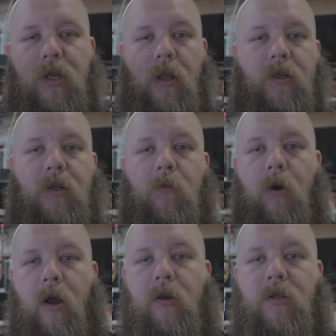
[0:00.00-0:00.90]
sell it
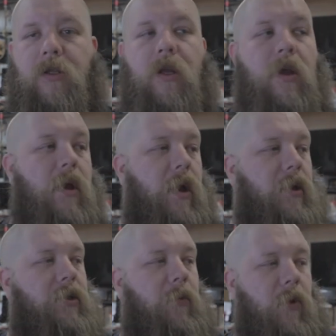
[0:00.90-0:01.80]
somewhere else
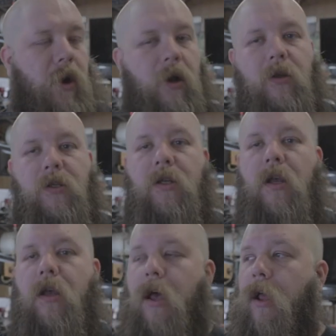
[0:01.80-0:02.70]
and somewhere else,
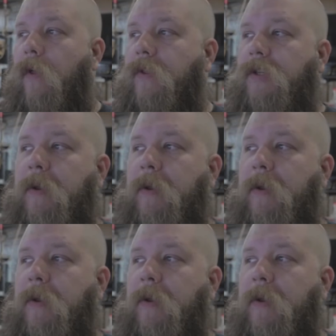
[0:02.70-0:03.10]
and all these